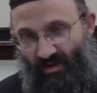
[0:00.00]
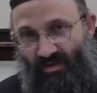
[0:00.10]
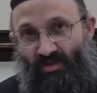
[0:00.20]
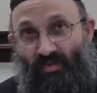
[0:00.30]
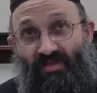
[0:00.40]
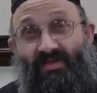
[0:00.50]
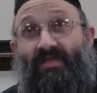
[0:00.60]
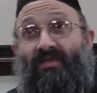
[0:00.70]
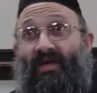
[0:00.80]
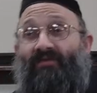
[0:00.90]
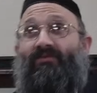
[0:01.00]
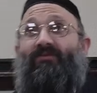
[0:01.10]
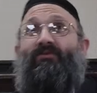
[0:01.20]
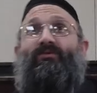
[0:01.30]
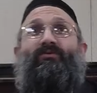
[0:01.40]
So we see that
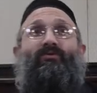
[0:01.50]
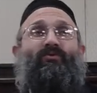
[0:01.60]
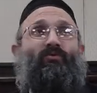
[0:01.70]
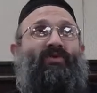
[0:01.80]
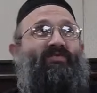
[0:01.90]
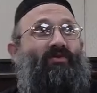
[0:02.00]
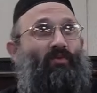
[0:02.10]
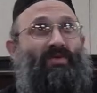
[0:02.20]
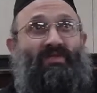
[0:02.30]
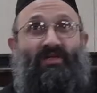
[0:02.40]
Rivka was